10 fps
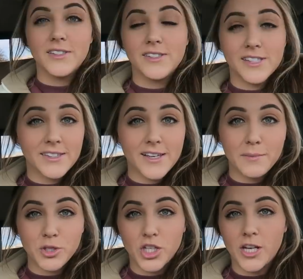Since
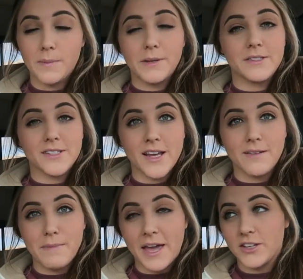I'm cheap, instead
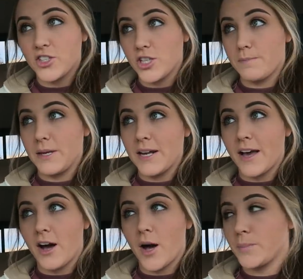of paying shipping,
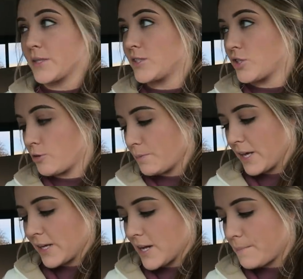I opted to
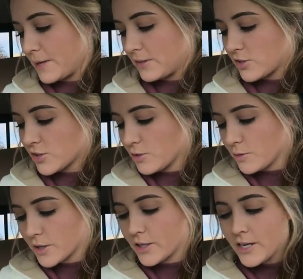pick it up in
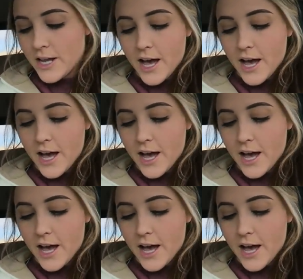store.